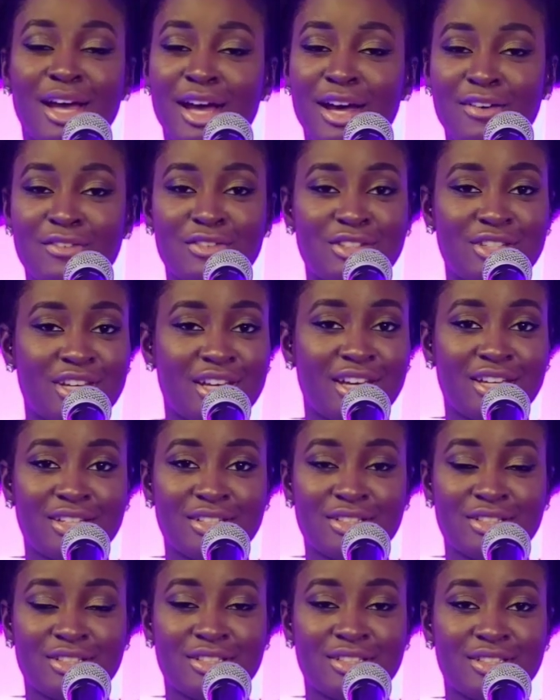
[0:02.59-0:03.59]
have
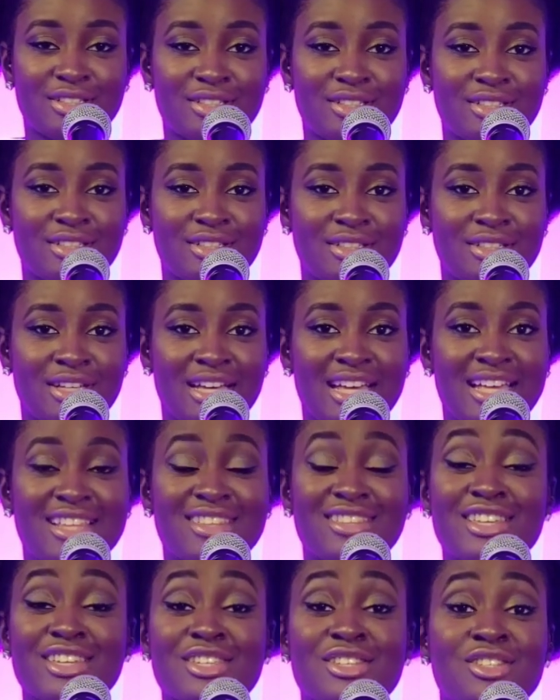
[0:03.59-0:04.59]
changed.
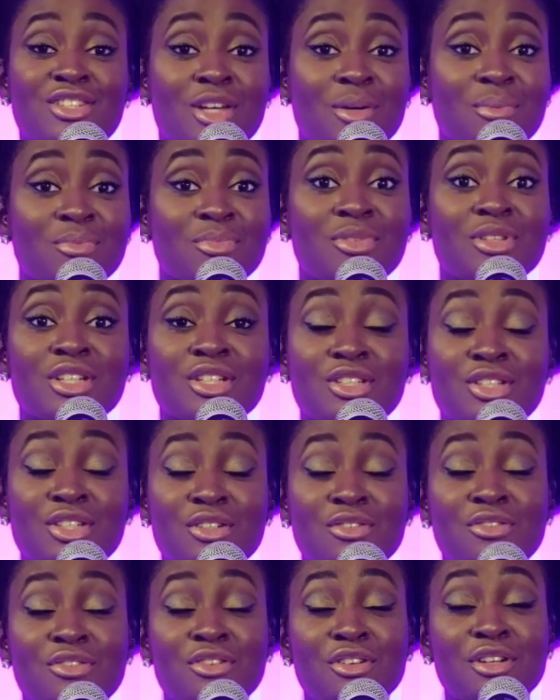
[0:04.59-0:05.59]
There's something
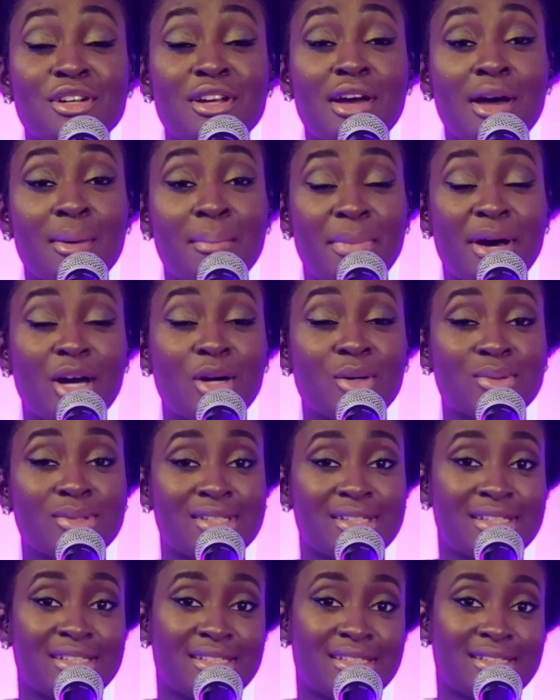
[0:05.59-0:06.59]
different about
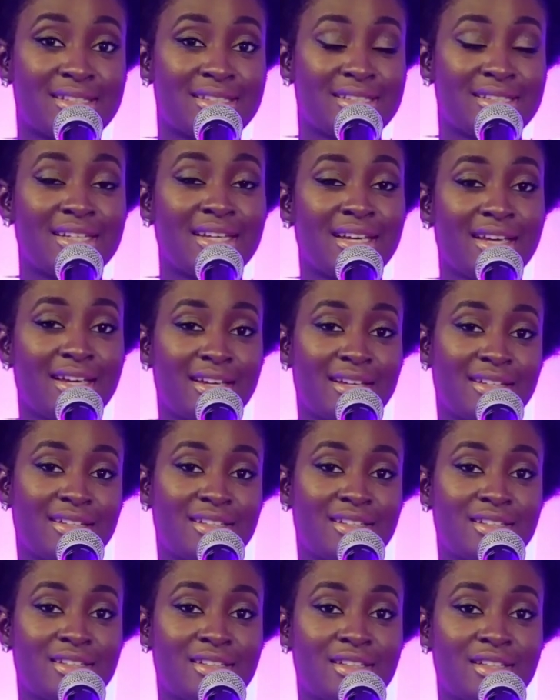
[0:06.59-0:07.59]
today.
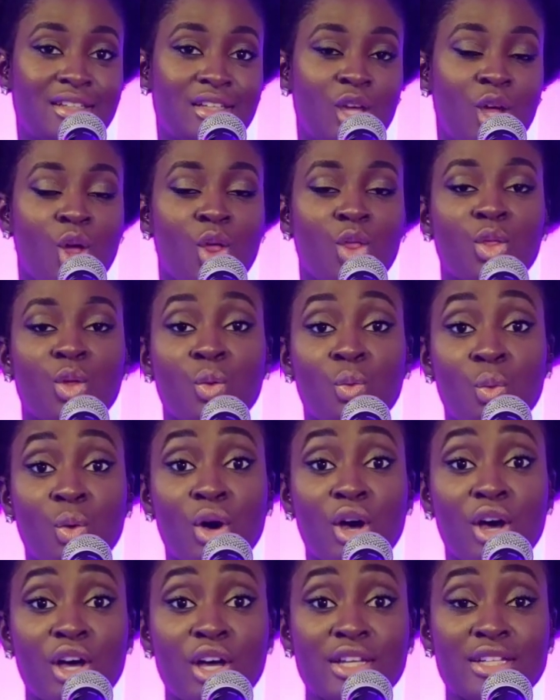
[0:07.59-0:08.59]
The
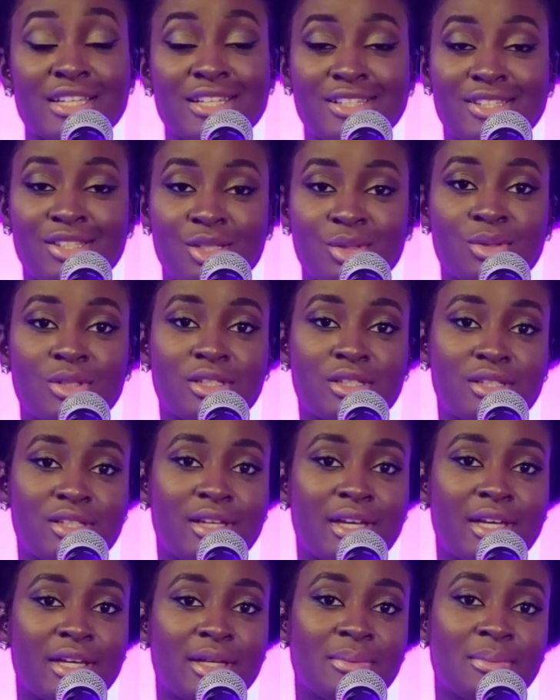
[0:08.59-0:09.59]
word is still the
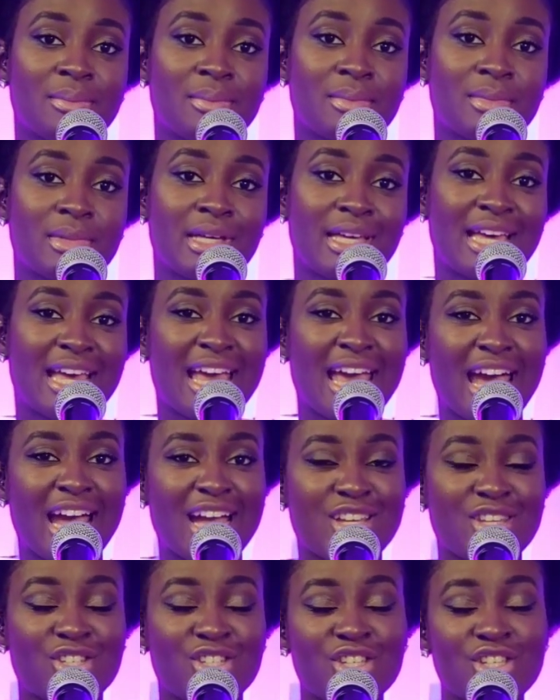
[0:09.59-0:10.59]
same,
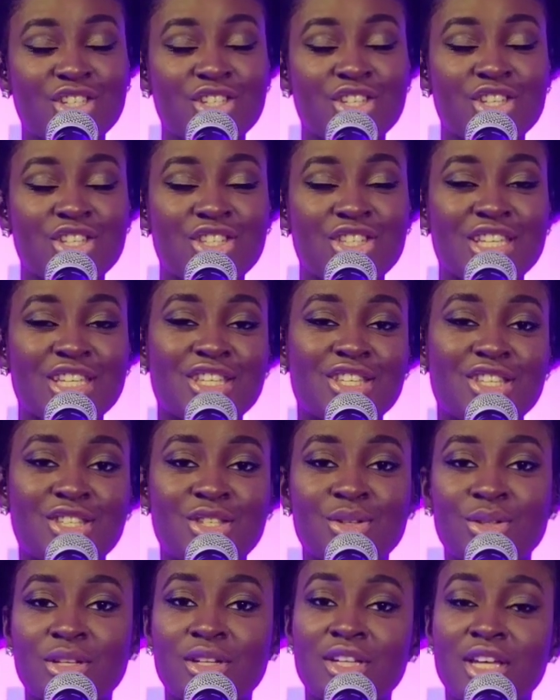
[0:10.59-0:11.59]
and Jesus is
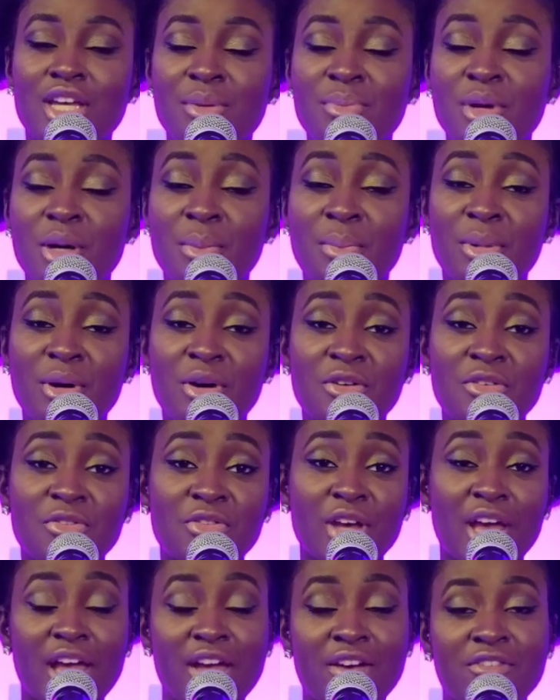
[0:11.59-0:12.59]
still the name above
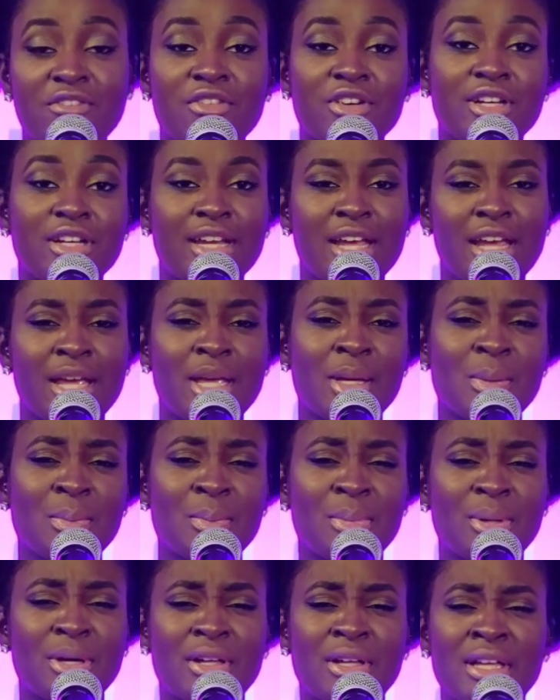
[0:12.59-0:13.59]
every
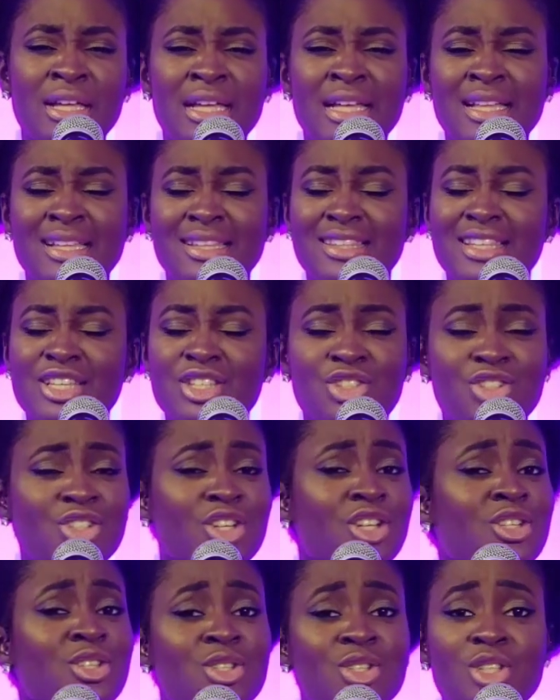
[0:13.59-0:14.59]
name, but there's
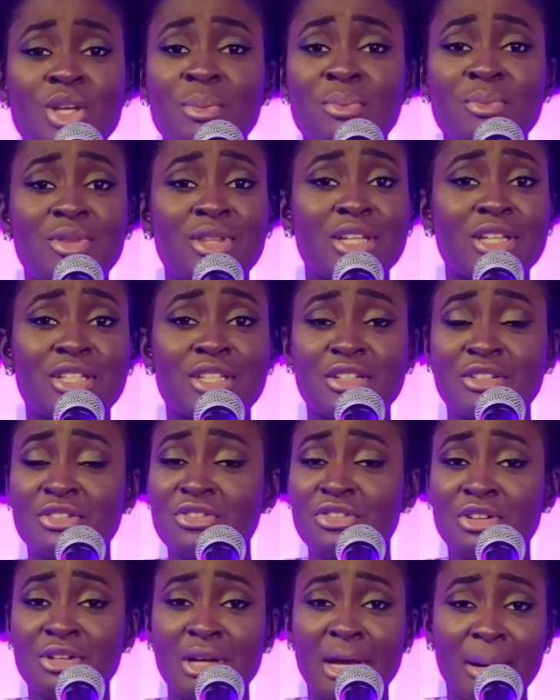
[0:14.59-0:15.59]
just something
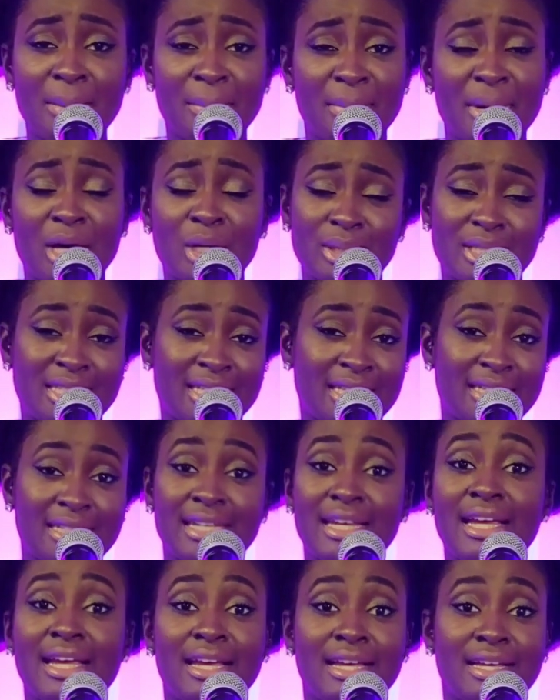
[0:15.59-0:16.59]
different about
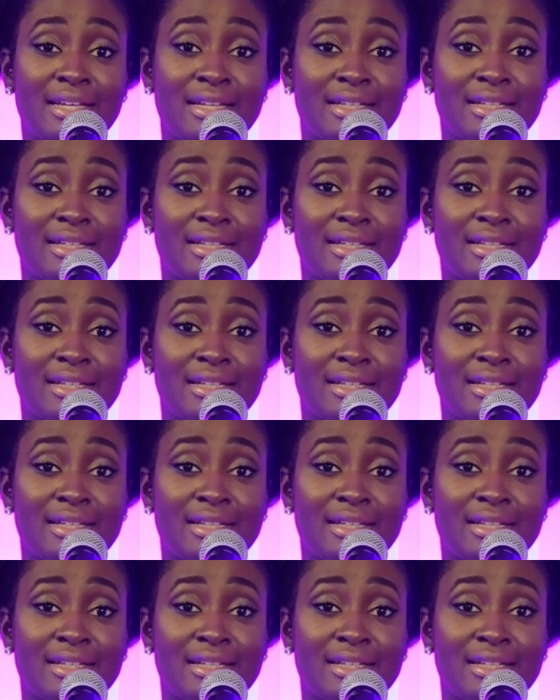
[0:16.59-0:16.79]
today.